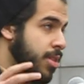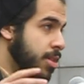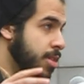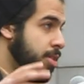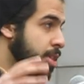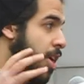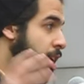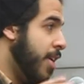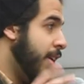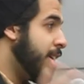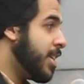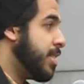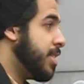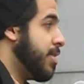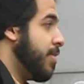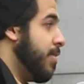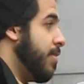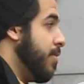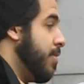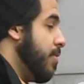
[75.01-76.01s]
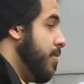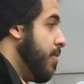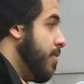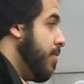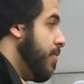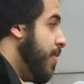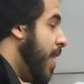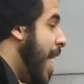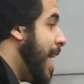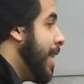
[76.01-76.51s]
there is
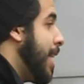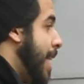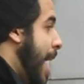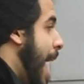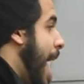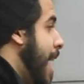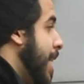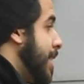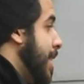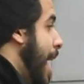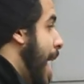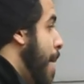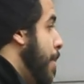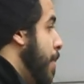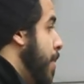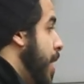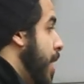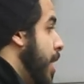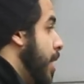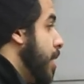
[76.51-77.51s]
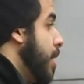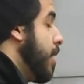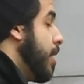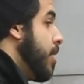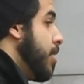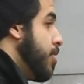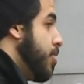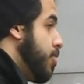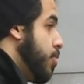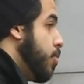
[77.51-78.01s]
violent acts happening
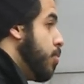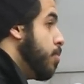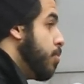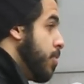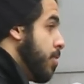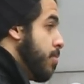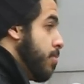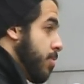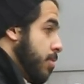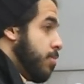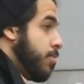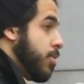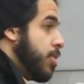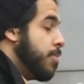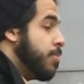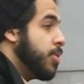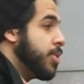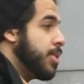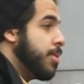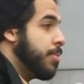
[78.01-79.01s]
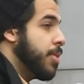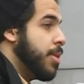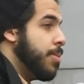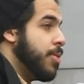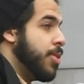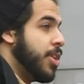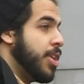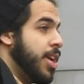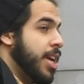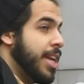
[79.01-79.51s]
to the Muslim
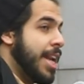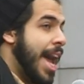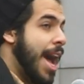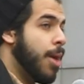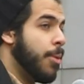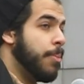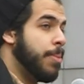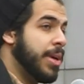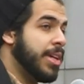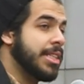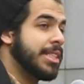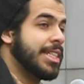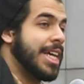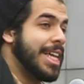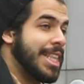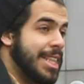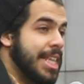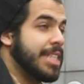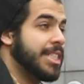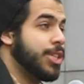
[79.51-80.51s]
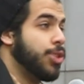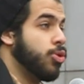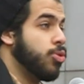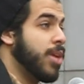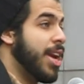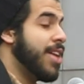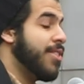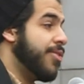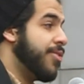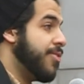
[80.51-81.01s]
community, and how bills like this
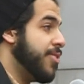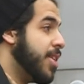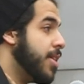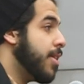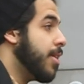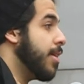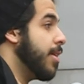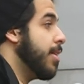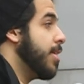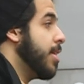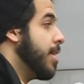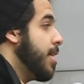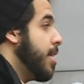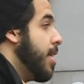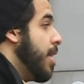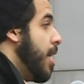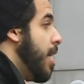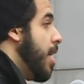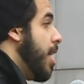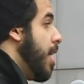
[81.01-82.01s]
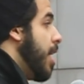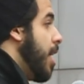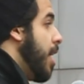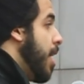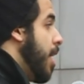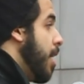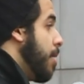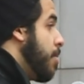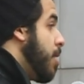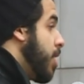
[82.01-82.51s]
create fear
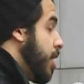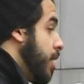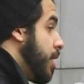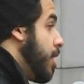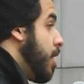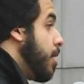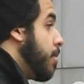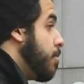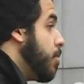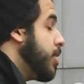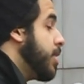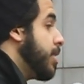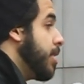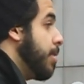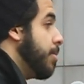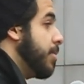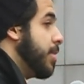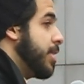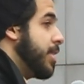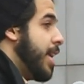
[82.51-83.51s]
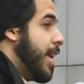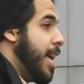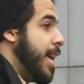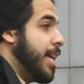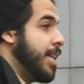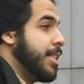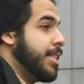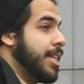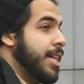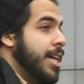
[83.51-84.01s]
among young Muslims.
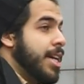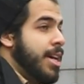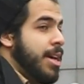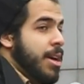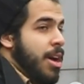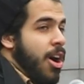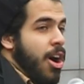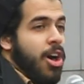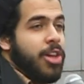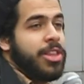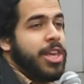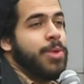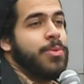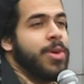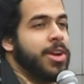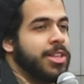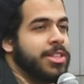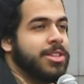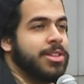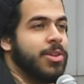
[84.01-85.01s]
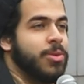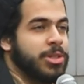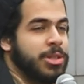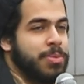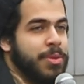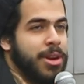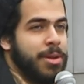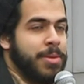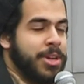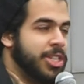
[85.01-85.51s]
And all he wanted to know was
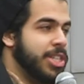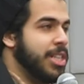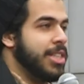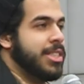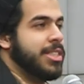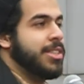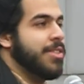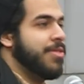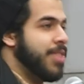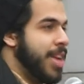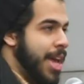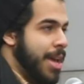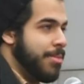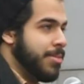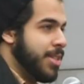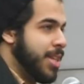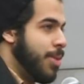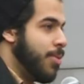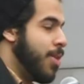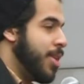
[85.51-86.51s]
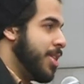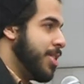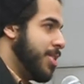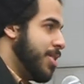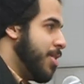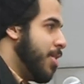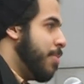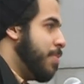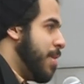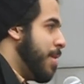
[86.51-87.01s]
pretty much a list of names. He wanted
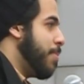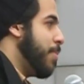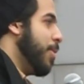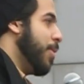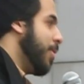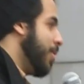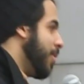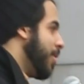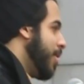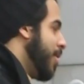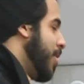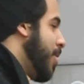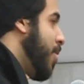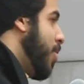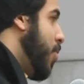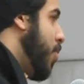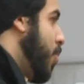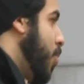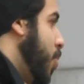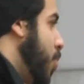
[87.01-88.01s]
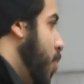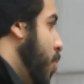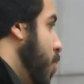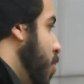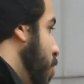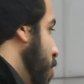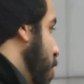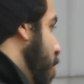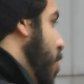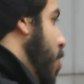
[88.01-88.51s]
to know people who
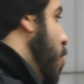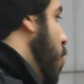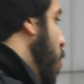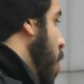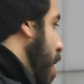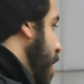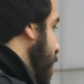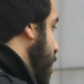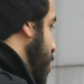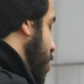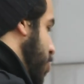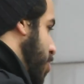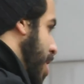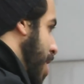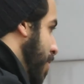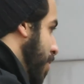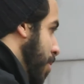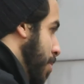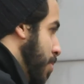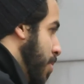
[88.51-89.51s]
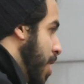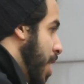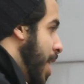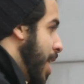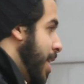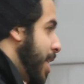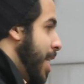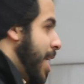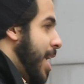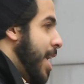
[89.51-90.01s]
wanted to travel
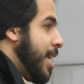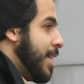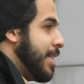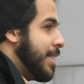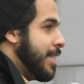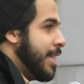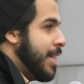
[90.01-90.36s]
abroad. And